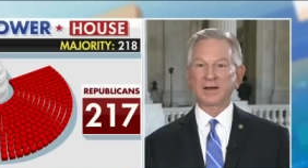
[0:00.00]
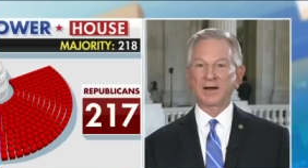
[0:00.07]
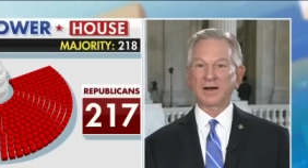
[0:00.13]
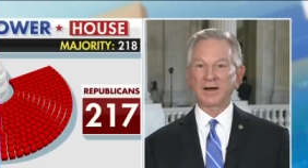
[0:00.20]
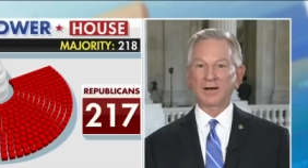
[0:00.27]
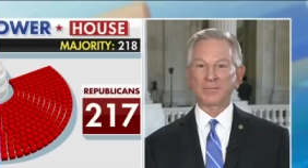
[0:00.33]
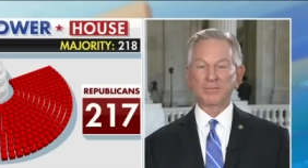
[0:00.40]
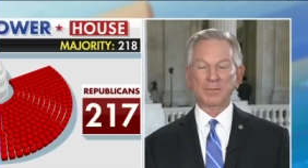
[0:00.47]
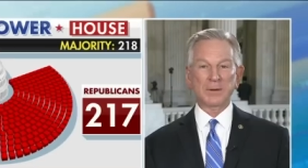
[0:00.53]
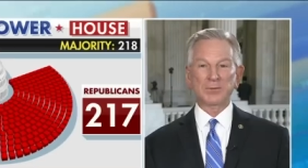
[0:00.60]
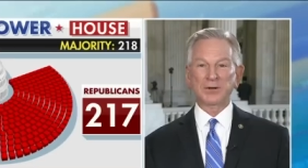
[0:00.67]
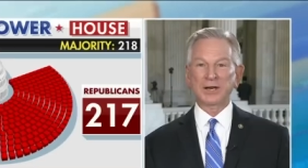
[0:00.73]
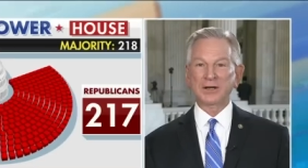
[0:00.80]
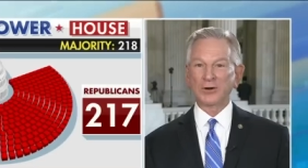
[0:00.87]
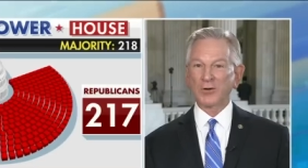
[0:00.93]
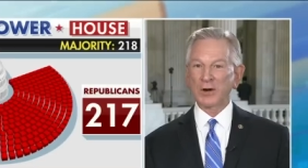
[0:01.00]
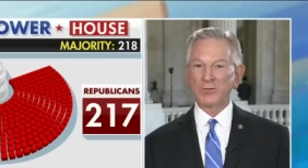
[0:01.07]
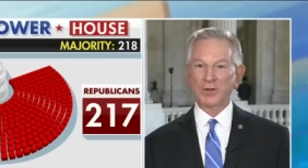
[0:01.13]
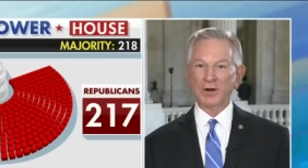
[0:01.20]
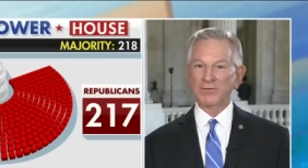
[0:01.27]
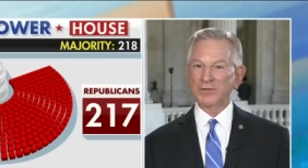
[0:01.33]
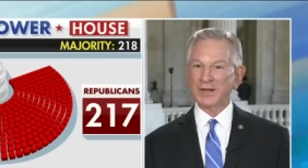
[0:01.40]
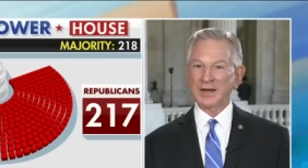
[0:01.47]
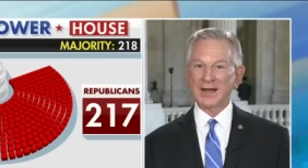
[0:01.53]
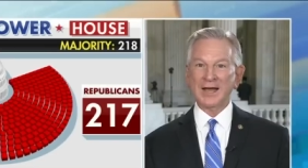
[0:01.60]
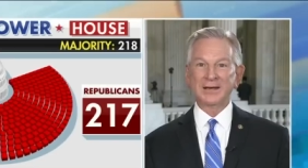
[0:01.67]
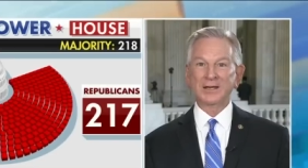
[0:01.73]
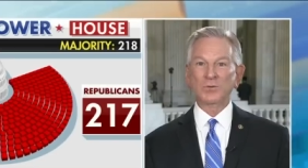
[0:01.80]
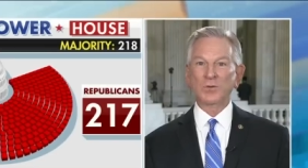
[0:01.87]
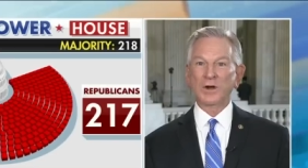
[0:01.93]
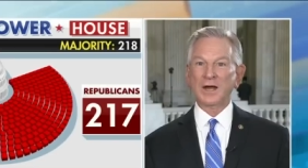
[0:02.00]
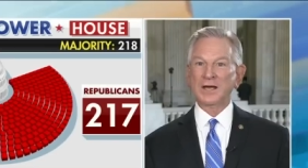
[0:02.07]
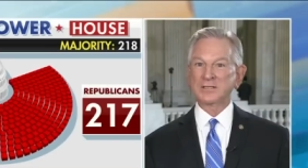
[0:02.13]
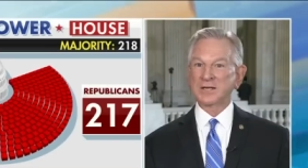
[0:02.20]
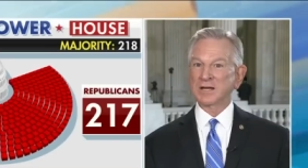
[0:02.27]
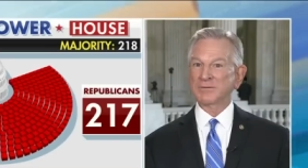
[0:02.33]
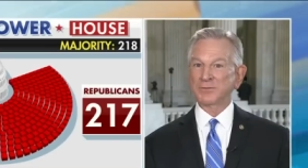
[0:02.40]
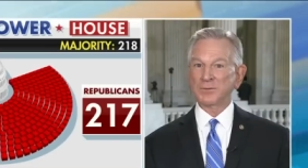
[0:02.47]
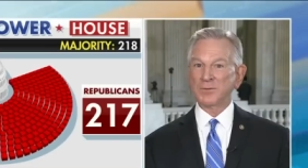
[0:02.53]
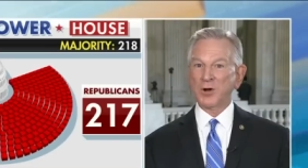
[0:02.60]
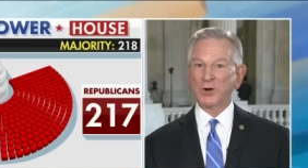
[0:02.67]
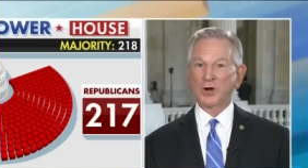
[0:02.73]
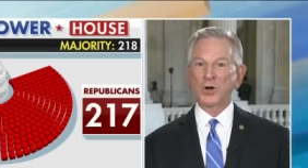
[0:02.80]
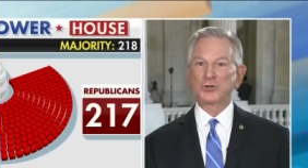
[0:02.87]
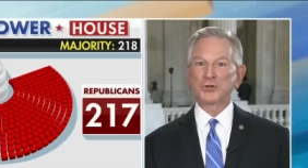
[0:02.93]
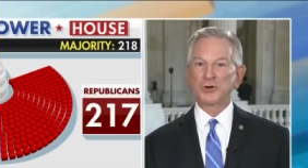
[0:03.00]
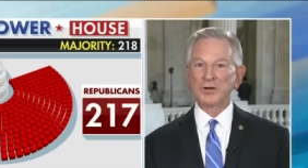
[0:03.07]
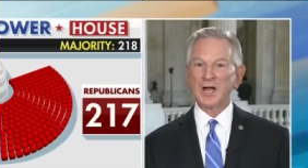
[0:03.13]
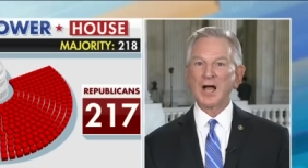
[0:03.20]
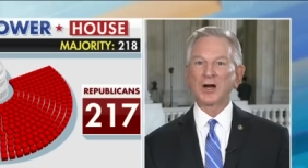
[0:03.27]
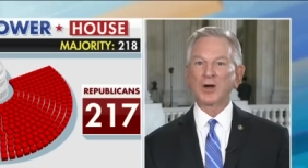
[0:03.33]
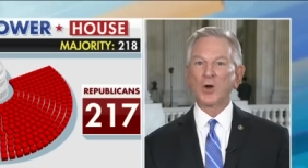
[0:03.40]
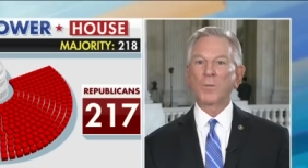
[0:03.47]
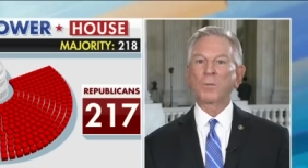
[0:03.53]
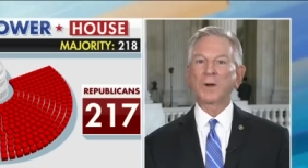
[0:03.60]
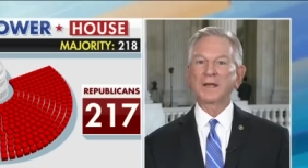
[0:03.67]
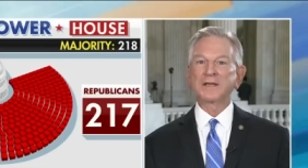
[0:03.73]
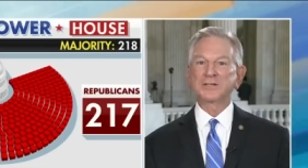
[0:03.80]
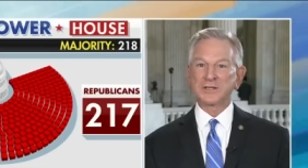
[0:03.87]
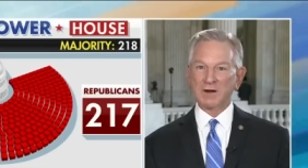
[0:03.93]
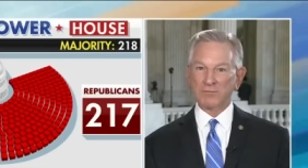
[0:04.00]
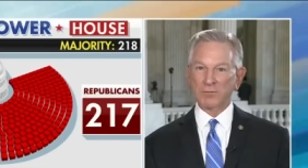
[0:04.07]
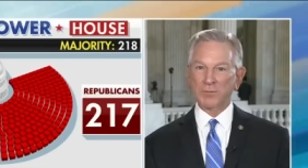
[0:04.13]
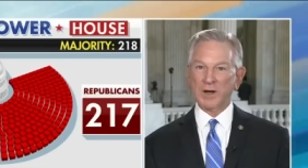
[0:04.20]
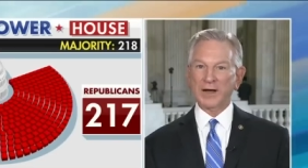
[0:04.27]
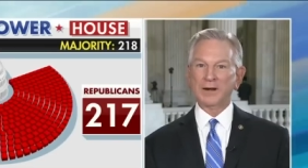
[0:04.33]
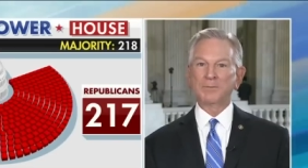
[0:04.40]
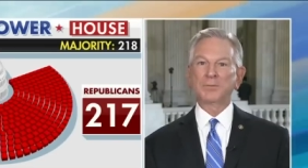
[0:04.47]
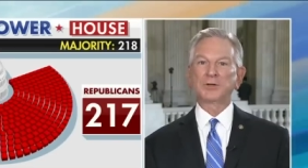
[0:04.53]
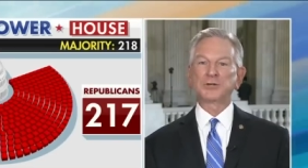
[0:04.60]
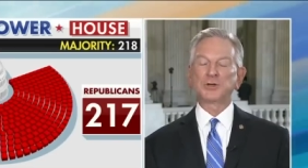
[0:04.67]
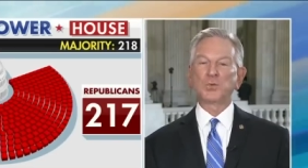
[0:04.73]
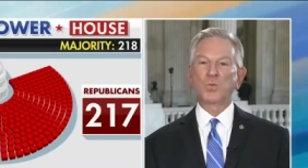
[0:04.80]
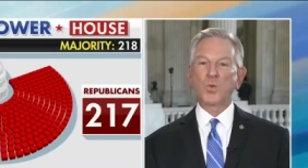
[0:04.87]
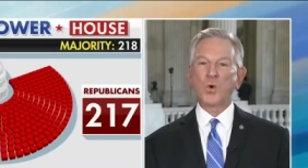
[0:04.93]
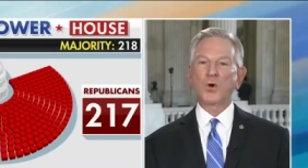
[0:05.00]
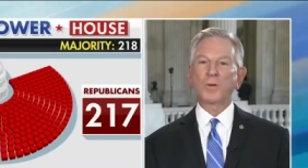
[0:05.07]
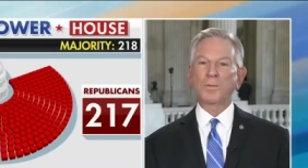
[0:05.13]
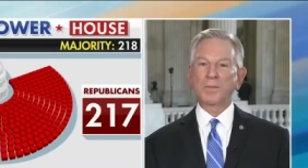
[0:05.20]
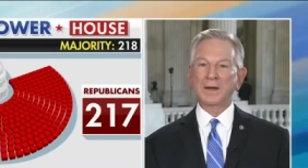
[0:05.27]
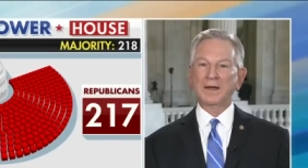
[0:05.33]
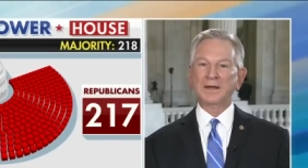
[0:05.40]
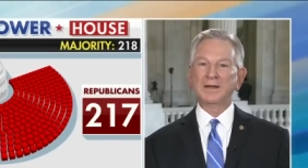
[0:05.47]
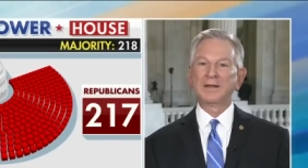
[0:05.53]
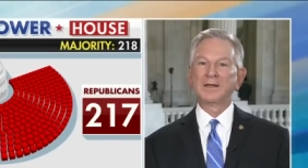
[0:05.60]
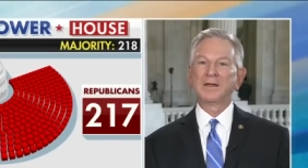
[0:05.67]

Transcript: Uh, people didn't agree with everything I did when I was a head football coach. You're not going to please everybody, but you want to be